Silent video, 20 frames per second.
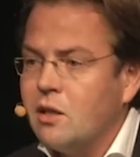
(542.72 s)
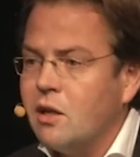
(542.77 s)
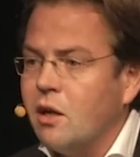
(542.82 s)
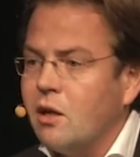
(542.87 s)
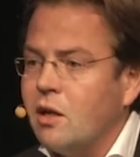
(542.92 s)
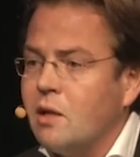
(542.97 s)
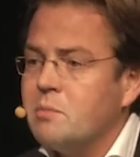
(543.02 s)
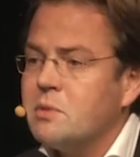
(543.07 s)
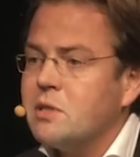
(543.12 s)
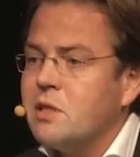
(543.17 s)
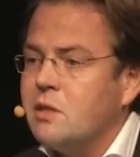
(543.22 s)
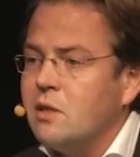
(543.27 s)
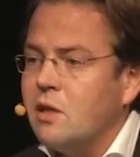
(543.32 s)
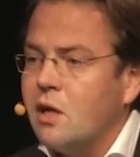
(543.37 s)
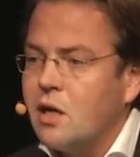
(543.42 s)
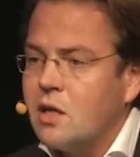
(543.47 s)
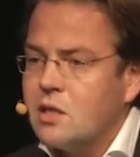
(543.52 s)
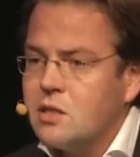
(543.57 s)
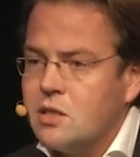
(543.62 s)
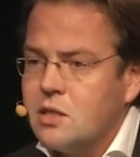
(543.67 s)
the columns and the
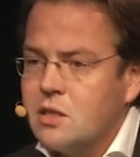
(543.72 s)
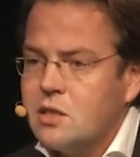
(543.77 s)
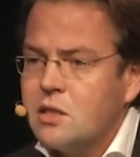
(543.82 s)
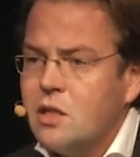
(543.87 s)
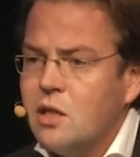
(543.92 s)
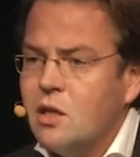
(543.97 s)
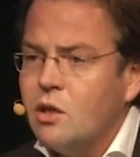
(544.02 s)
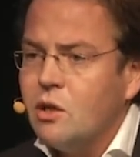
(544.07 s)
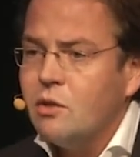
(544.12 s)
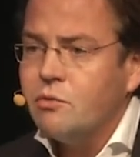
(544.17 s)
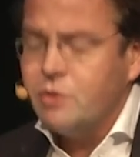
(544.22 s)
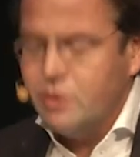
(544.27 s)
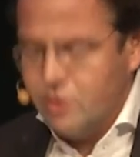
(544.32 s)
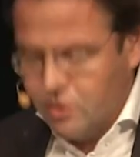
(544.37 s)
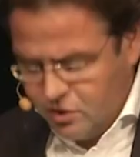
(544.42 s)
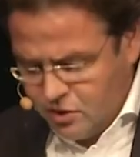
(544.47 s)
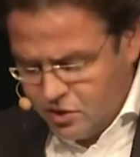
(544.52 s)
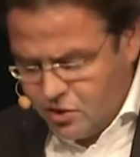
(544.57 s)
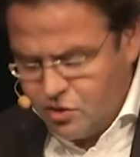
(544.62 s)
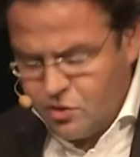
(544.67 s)
arches of the
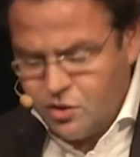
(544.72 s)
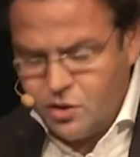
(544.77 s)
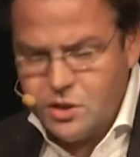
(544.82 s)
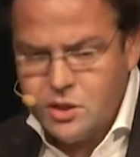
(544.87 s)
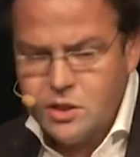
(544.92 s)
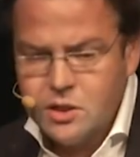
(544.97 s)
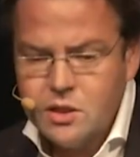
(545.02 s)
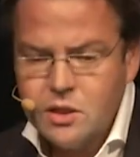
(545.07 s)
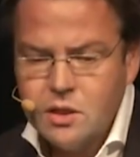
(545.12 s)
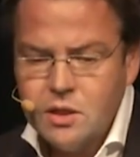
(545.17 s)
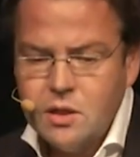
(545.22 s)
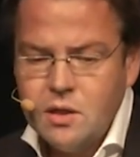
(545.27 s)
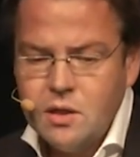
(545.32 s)
old church.